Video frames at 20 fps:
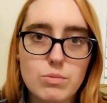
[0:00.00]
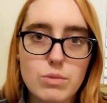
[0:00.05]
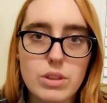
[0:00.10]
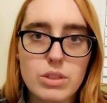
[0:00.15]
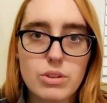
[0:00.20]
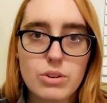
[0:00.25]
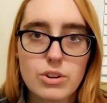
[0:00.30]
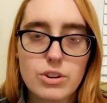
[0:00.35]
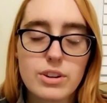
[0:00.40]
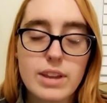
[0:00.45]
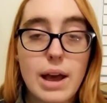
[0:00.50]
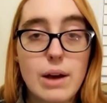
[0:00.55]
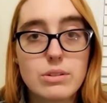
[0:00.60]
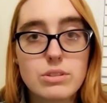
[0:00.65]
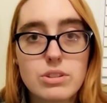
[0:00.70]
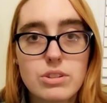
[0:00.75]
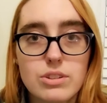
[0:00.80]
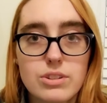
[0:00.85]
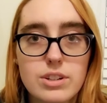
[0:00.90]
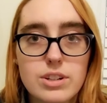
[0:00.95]
with her
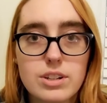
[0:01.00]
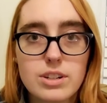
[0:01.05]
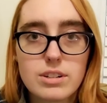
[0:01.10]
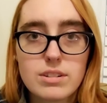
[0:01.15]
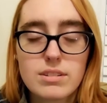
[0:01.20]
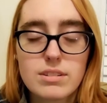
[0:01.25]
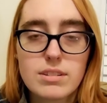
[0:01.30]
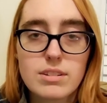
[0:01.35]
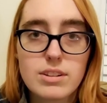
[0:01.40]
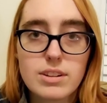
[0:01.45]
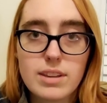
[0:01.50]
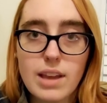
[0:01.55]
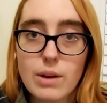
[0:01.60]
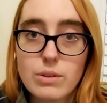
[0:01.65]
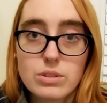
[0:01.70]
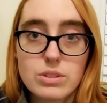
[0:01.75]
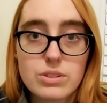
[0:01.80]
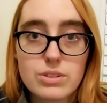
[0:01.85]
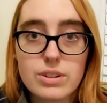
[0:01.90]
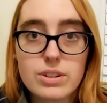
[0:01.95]
counselor, her
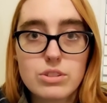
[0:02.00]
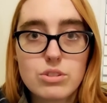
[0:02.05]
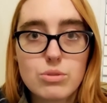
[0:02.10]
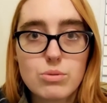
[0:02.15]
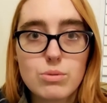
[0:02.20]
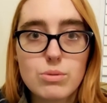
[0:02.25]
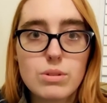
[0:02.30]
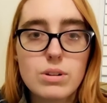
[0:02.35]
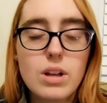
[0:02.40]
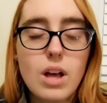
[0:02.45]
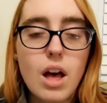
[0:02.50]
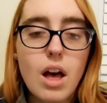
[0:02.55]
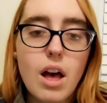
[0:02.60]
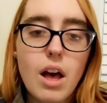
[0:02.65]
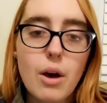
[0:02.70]
counselor at school,